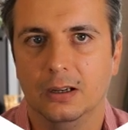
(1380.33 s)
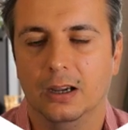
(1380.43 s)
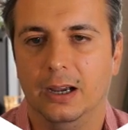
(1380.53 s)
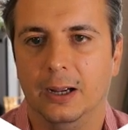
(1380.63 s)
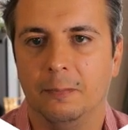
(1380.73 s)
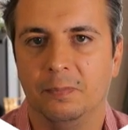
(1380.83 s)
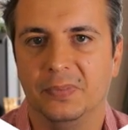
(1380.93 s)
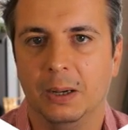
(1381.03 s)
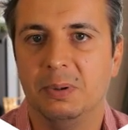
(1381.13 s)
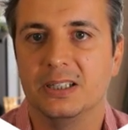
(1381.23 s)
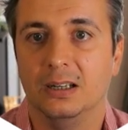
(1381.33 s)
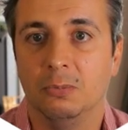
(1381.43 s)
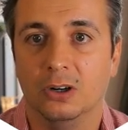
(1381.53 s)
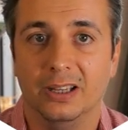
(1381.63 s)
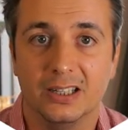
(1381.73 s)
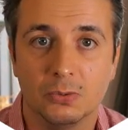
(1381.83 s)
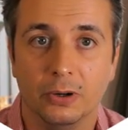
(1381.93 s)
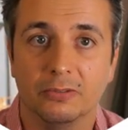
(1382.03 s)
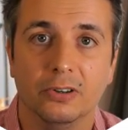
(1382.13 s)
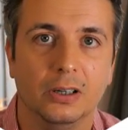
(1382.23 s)
That particular model has
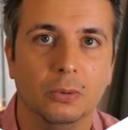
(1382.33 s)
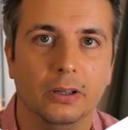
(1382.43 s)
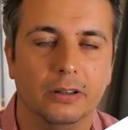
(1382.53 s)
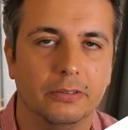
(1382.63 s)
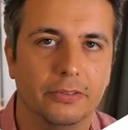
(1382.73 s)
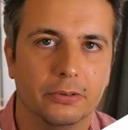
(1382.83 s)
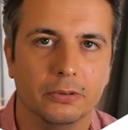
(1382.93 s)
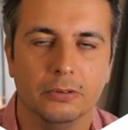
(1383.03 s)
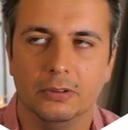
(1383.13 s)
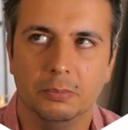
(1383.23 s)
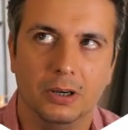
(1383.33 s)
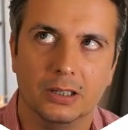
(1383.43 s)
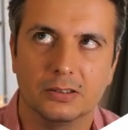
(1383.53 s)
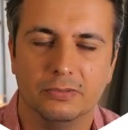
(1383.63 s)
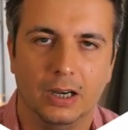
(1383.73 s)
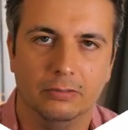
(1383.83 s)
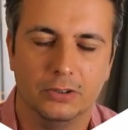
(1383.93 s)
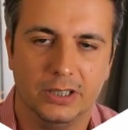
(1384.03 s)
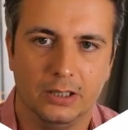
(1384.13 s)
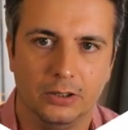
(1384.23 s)
worked very well through the past 5 or
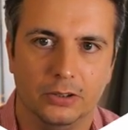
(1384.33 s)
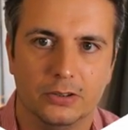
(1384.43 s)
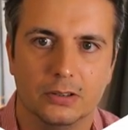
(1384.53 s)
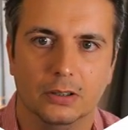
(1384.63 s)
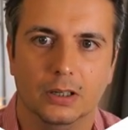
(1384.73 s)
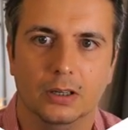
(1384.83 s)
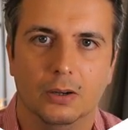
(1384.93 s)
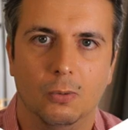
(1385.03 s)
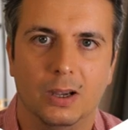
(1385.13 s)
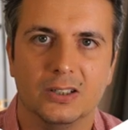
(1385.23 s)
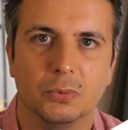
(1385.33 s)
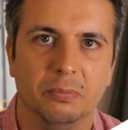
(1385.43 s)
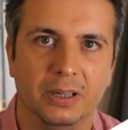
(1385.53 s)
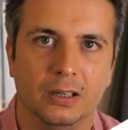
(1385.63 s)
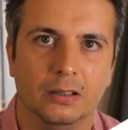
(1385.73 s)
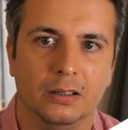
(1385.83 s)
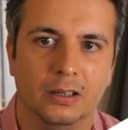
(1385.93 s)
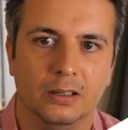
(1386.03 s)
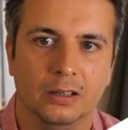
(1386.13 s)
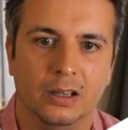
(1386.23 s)
10 years, whilst we've been in
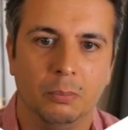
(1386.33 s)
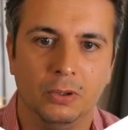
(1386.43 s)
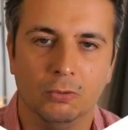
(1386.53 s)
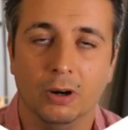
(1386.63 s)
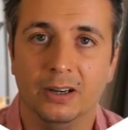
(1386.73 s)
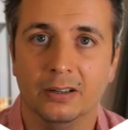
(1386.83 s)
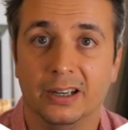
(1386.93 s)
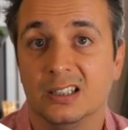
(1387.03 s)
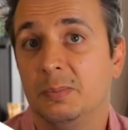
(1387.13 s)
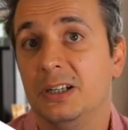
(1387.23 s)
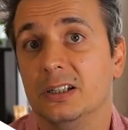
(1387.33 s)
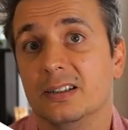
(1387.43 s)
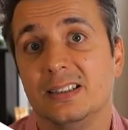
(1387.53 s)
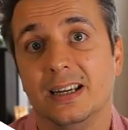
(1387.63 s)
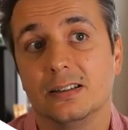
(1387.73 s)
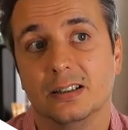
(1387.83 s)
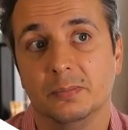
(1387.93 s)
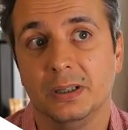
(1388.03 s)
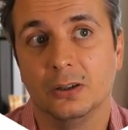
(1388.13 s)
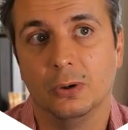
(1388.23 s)
a bull run, and especially as debt has
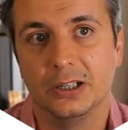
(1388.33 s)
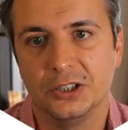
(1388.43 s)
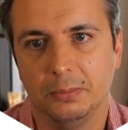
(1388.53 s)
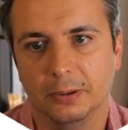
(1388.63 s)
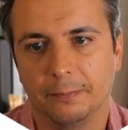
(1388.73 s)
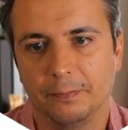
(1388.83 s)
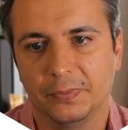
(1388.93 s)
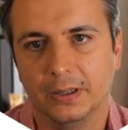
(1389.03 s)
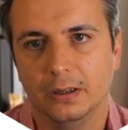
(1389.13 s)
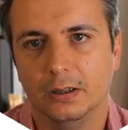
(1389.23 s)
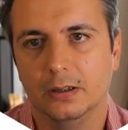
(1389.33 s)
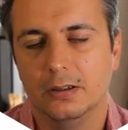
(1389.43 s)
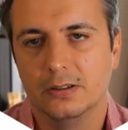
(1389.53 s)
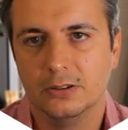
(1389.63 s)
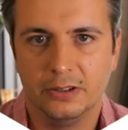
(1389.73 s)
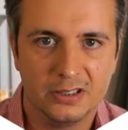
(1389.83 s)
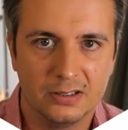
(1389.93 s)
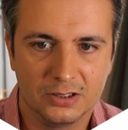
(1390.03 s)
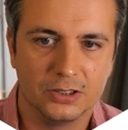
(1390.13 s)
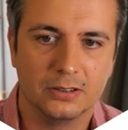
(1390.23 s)
been quite cheap. So this is
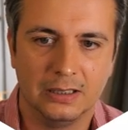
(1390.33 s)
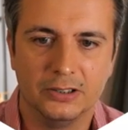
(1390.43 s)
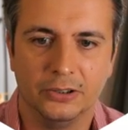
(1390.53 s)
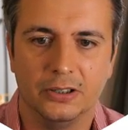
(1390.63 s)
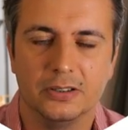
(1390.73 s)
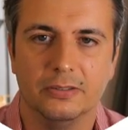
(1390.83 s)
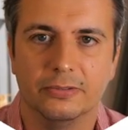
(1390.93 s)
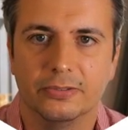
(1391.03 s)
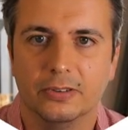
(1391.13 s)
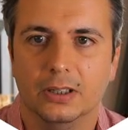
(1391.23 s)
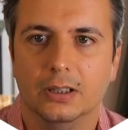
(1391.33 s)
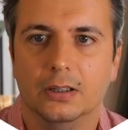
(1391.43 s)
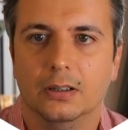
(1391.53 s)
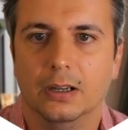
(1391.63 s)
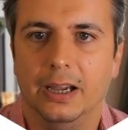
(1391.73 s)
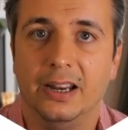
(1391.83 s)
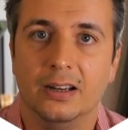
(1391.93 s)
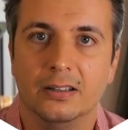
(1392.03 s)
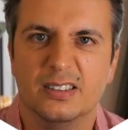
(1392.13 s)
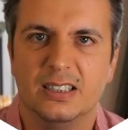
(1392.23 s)
just an alternative
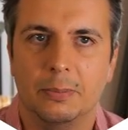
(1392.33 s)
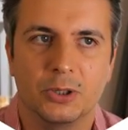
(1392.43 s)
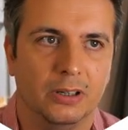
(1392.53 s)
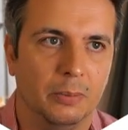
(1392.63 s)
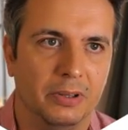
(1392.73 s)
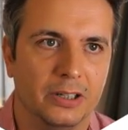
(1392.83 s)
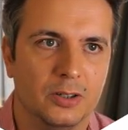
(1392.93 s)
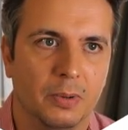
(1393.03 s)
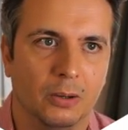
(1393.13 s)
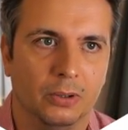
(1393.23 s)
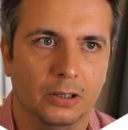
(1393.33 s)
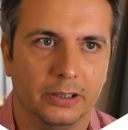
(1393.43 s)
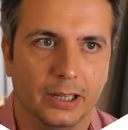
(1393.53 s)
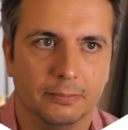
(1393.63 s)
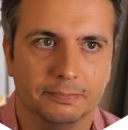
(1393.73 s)
snapshot number that you might want to look at.